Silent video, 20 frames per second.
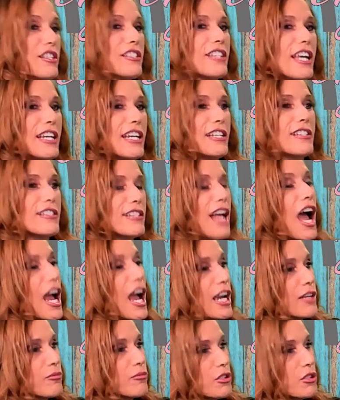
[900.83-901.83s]
takes
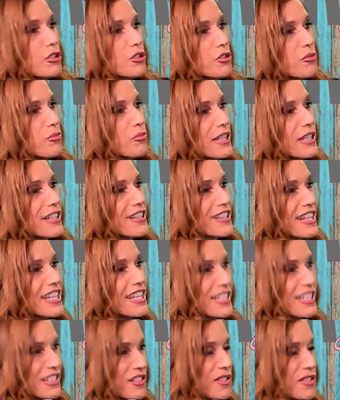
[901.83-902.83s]
time to do big
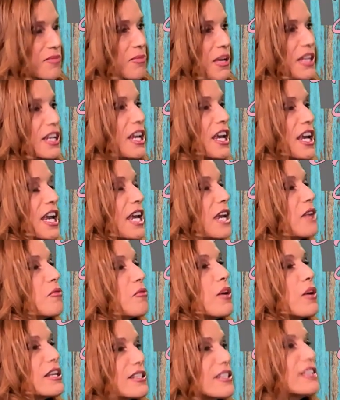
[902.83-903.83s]
things. But it
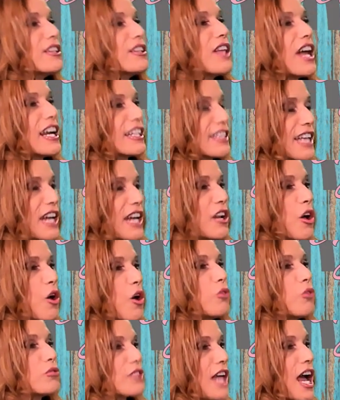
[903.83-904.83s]
wasn't like that
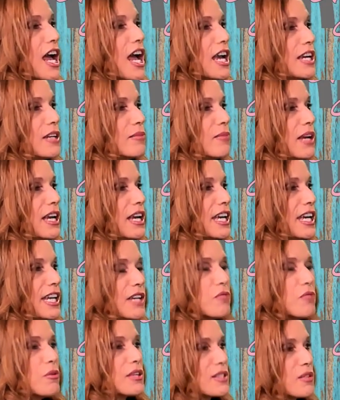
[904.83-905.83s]
whole time
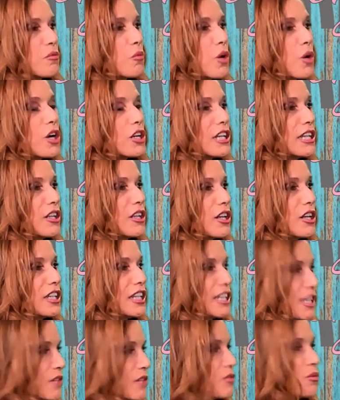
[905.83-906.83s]
he wasn't working on
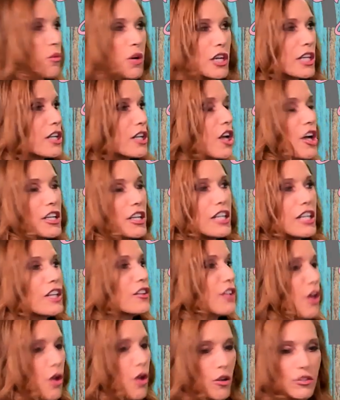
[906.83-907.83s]
it. He was working on
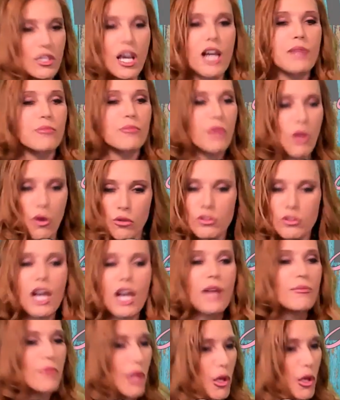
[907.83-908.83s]
it the whole time, the whole
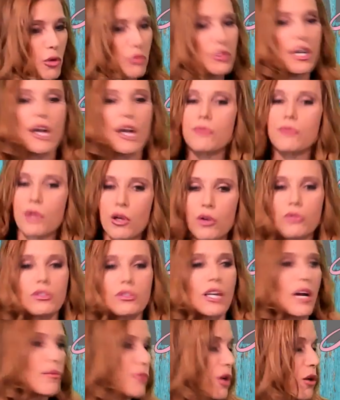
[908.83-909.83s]
time, the whole time, the whole
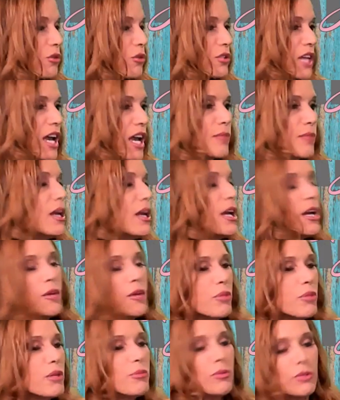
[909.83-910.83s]
time, the whole time.
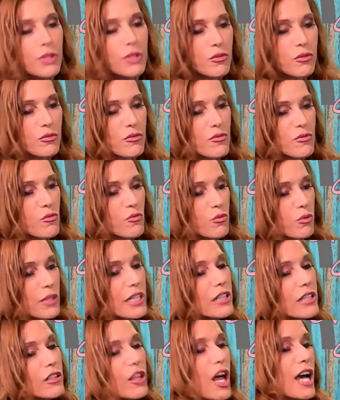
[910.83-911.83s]
People don't
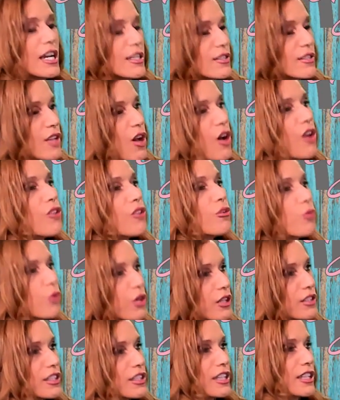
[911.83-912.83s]
realize all the
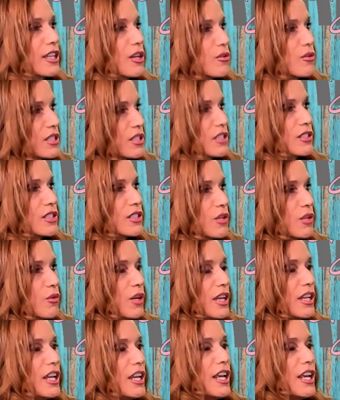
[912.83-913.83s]
work that goes into
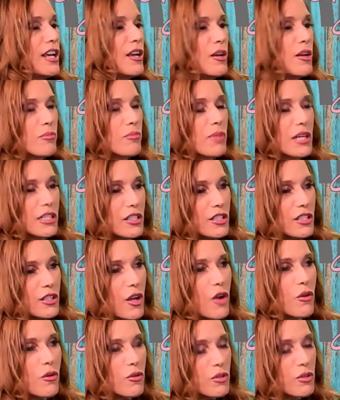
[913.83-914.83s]
it. But, you
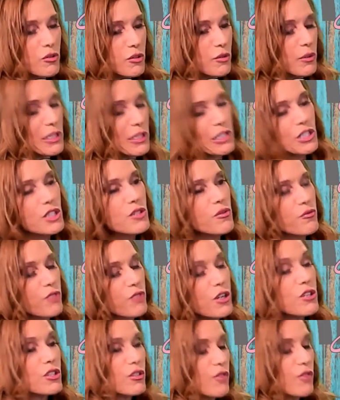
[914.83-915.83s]
know, when you,
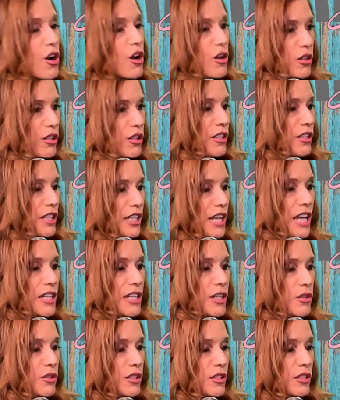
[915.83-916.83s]
first of all, and I
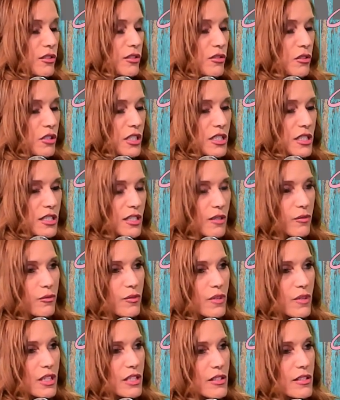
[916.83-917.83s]
know Christy
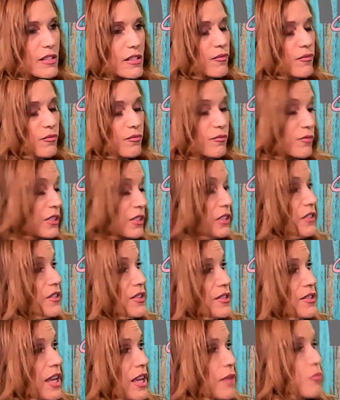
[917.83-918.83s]
is feeling
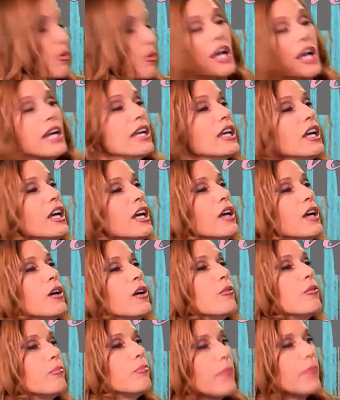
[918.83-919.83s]
the same way,
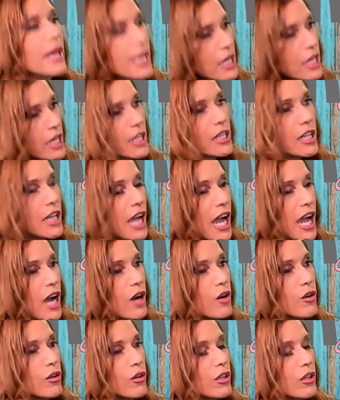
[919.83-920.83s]
man,
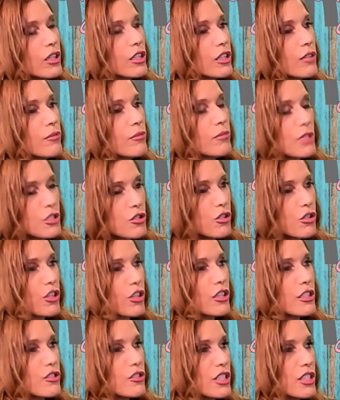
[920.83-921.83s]
how much
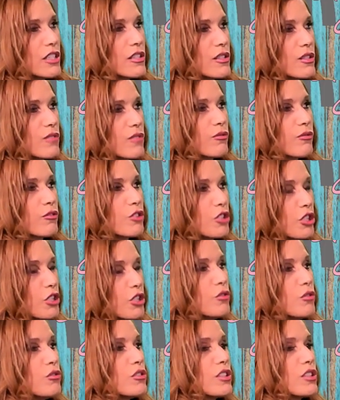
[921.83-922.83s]
courage it is for
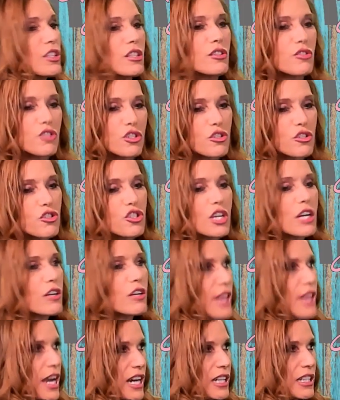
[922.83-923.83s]
you to just
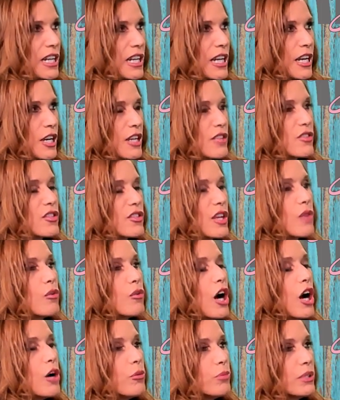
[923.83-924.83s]
share that
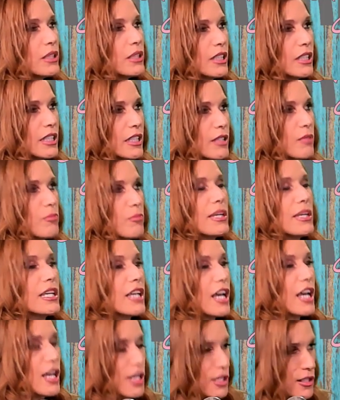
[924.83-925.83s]
so openly,
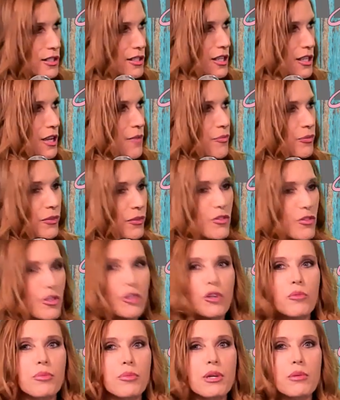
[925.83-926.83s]
because
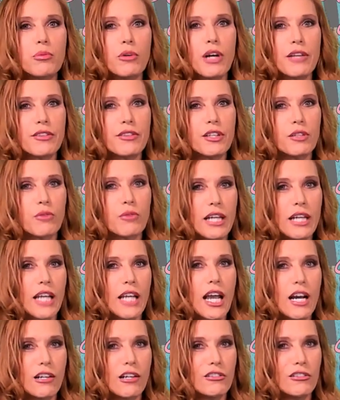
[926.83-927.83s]
there are people out there right
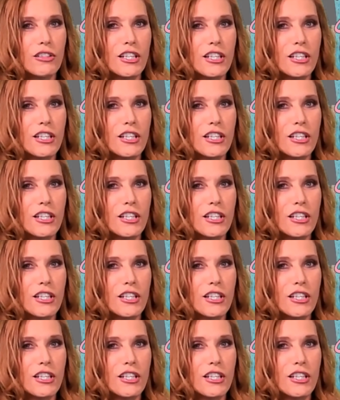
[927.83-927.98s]
now